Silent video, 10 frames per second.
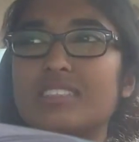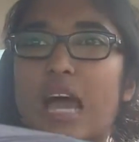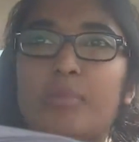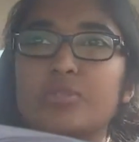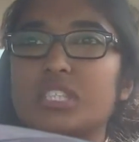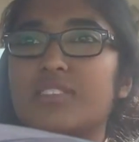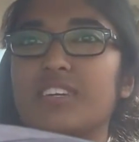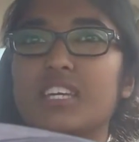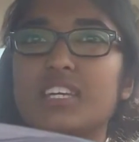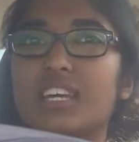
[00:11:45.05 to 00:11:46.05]
Apple
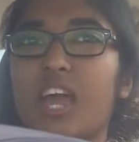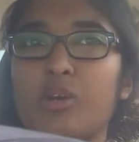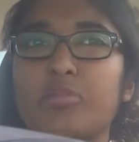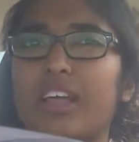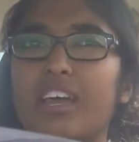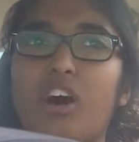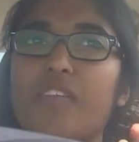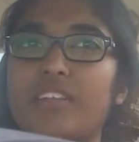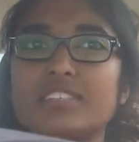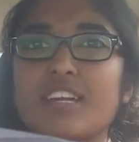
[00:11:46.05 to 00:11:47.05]
TV, AirPlay, all
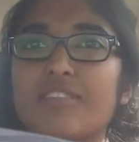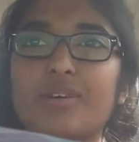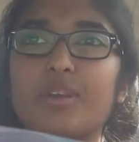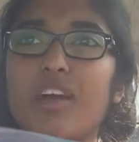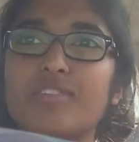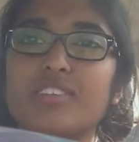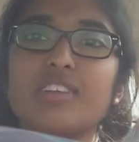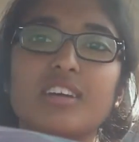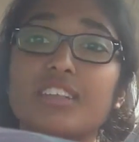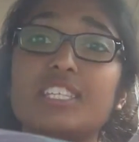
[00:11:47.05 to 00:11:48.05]
that stuff that we have, and
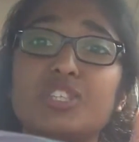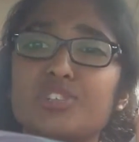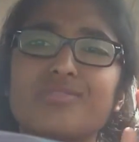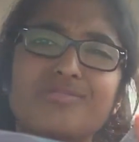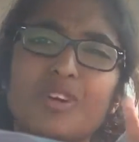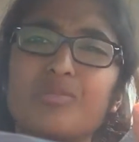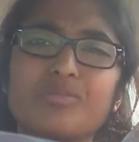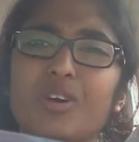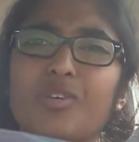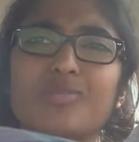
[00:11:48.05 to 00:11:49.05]
the teachers don't
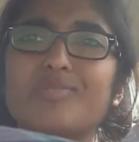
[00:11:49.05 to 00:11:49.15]
know